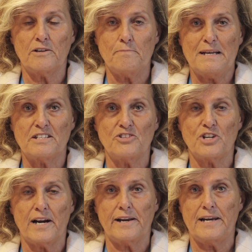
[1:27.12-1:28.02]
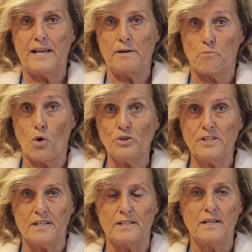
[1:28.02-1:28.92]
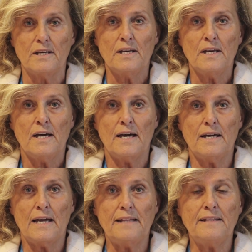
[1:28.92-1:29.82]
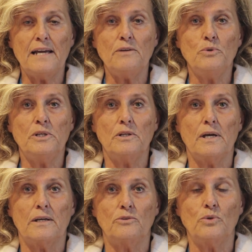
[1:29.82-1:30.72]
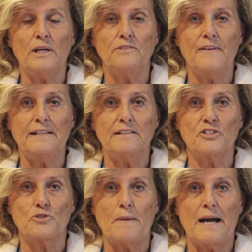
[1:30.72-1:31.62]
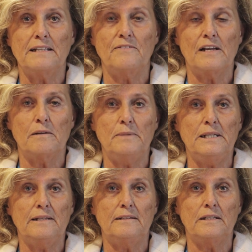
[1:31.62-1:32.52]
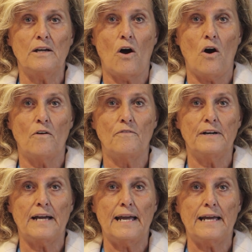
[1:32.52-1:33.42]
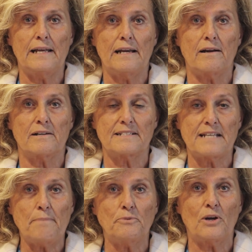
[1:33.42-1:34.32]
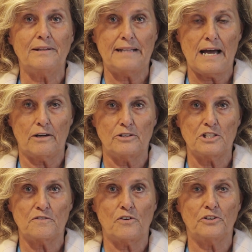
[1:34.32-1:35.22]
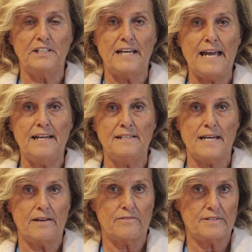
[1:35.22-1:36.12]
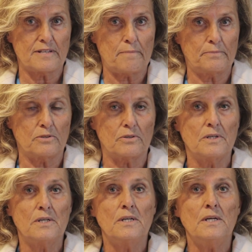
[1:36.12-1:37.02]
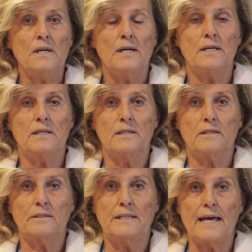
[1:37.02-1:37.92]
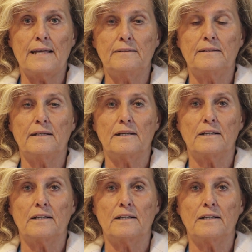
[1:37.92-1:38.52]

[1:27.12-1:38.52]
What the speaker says: messenger RNA and protein, and then we took advantage by the availability of a receptor antagonist for the ATA receptor that